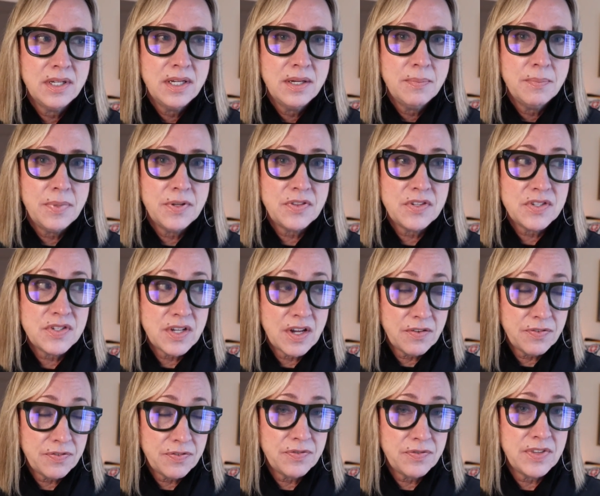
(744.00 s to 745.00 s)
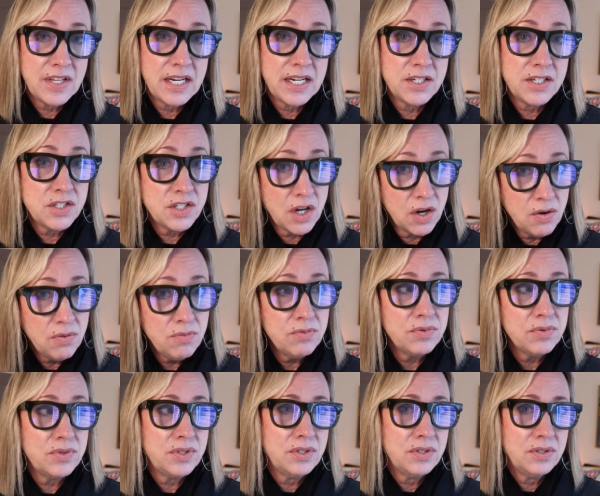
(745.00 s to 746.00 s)
But the stuff that I
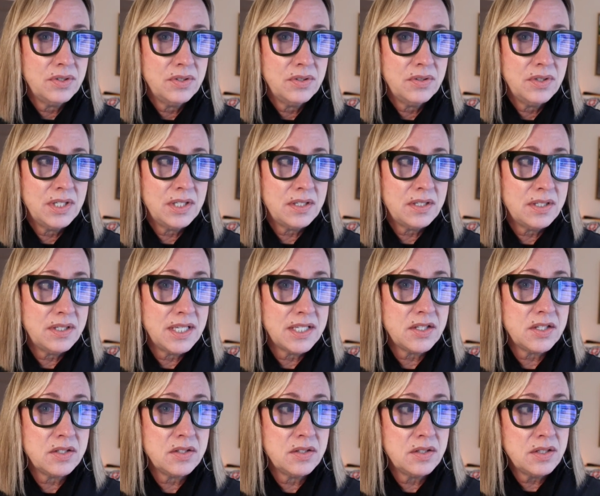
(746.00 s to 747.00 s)
don't, that's